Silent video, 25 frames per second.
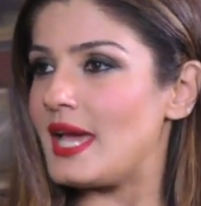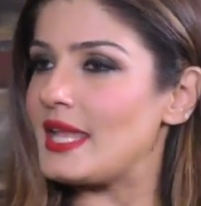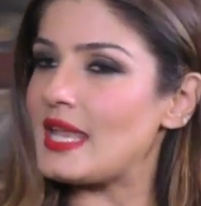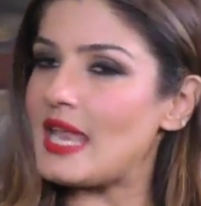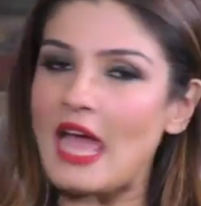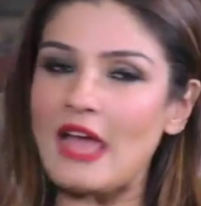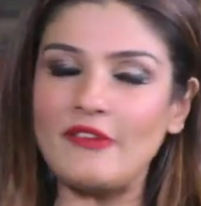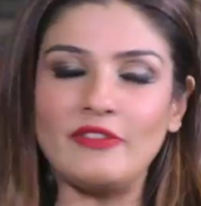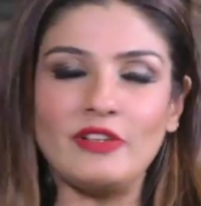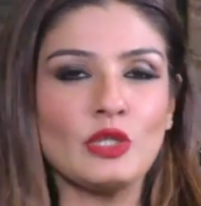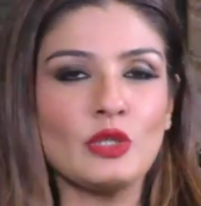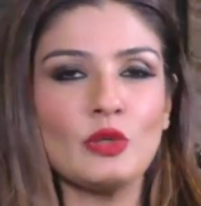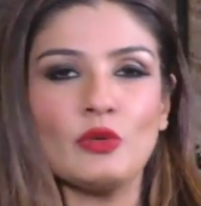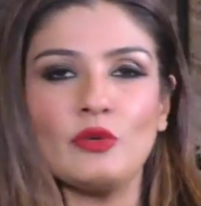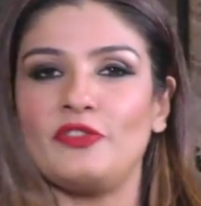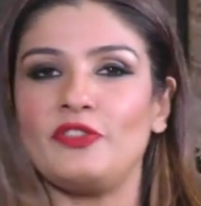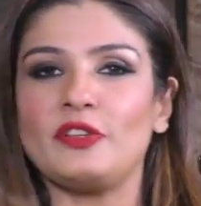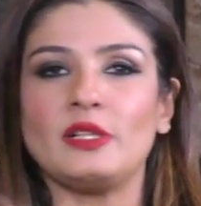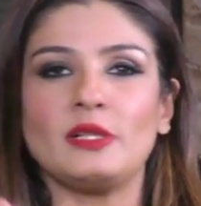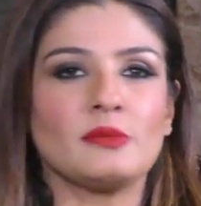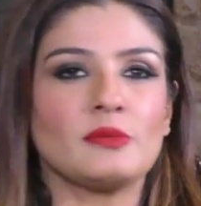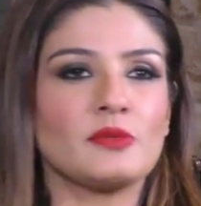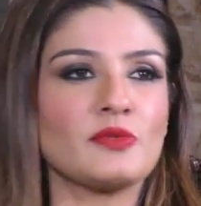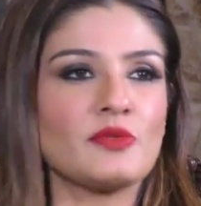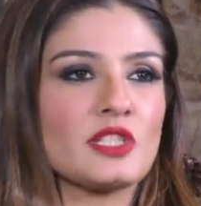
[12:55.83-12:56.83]
And I will do
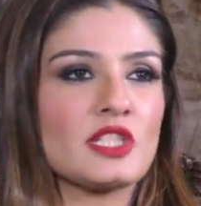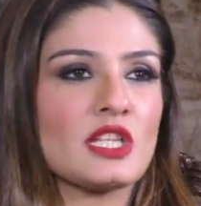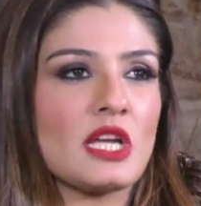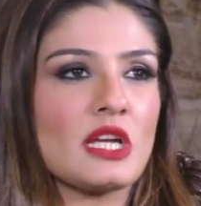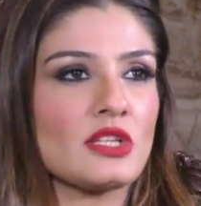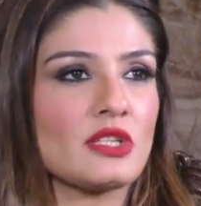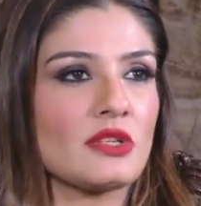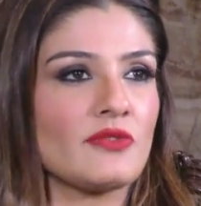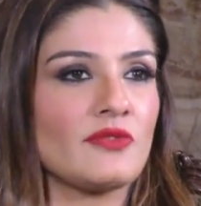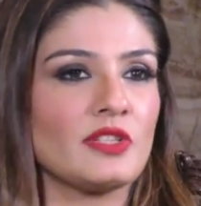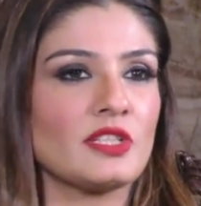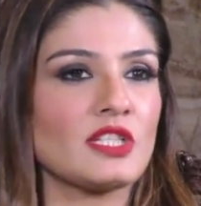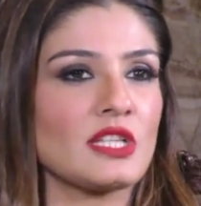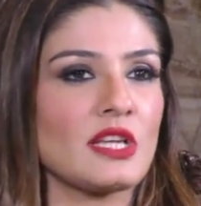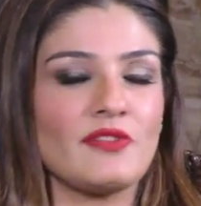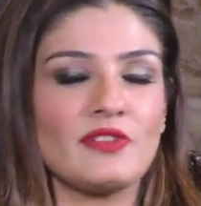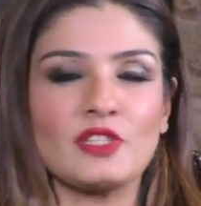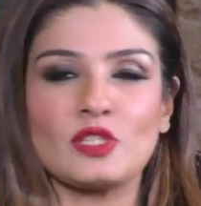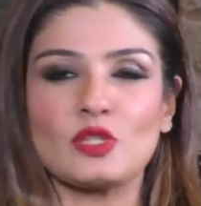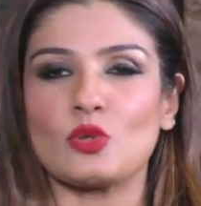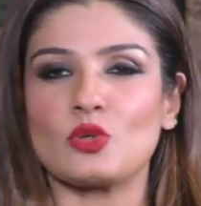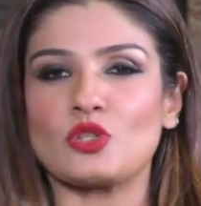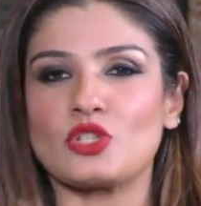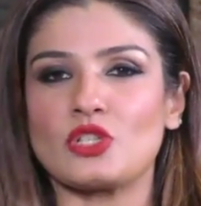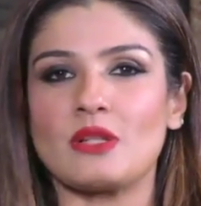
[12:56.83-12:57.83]
films which are
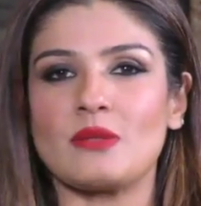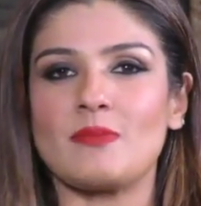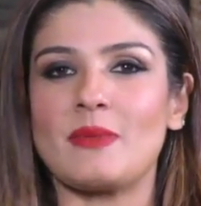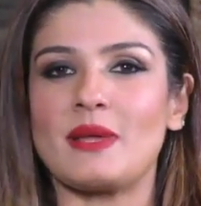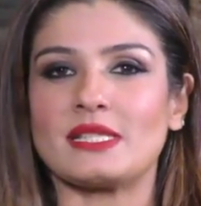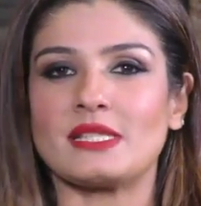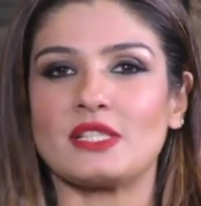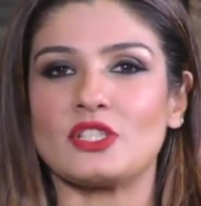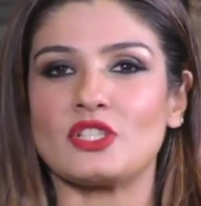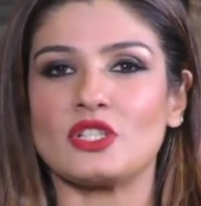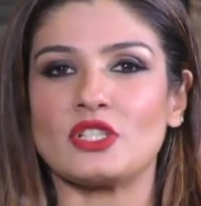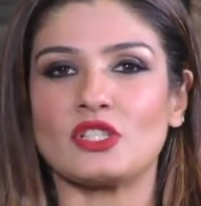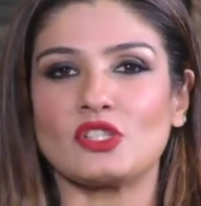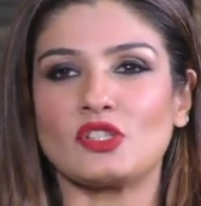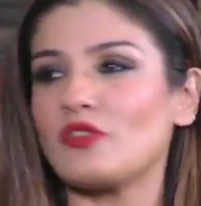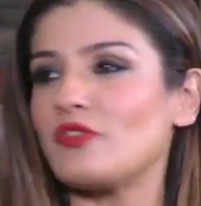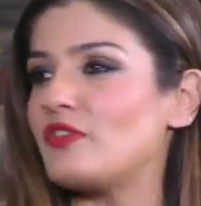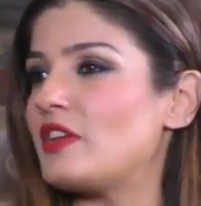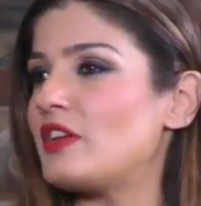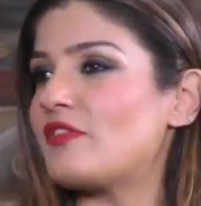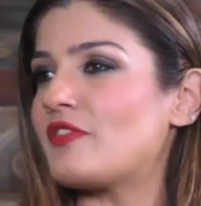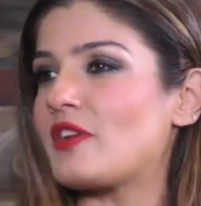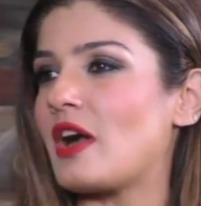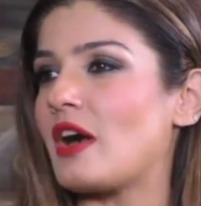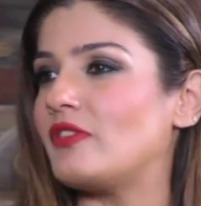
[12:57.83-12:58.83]
with social messages. So
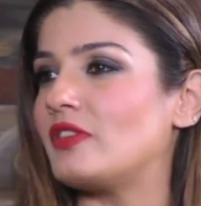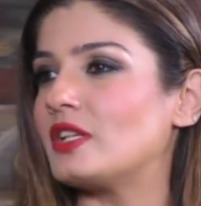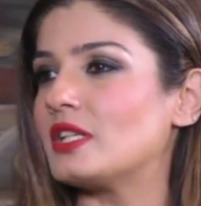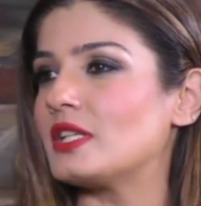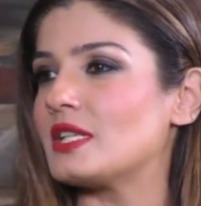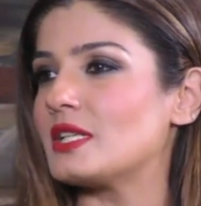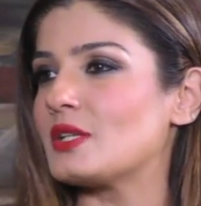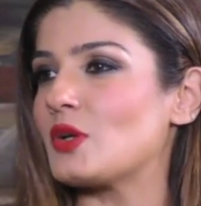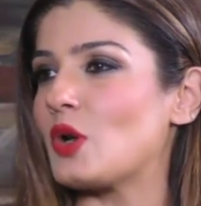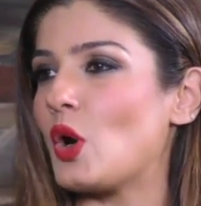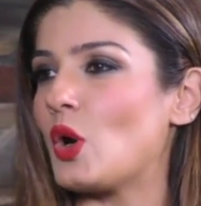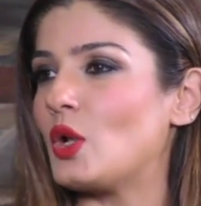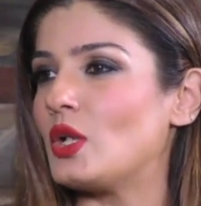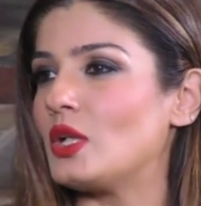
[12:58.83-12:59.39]
we've covered it all.